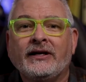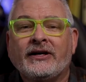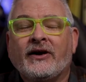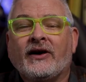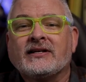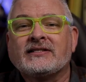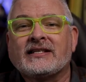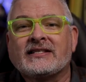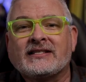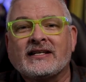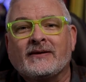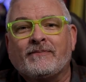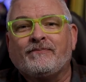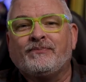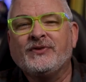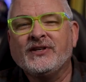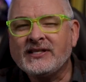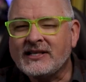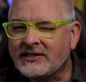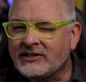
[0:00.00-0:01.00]
Now, as I said,
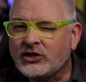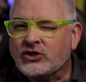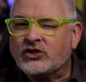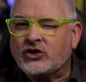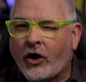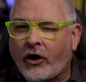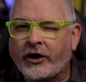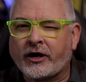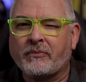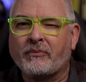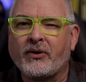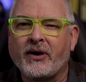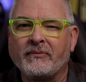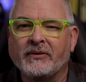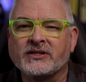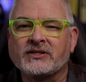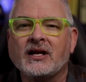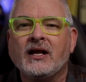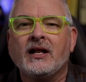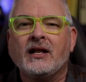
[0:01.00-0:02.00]
this is a dark
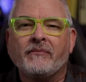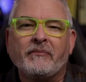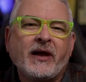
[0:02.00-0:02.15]
premise,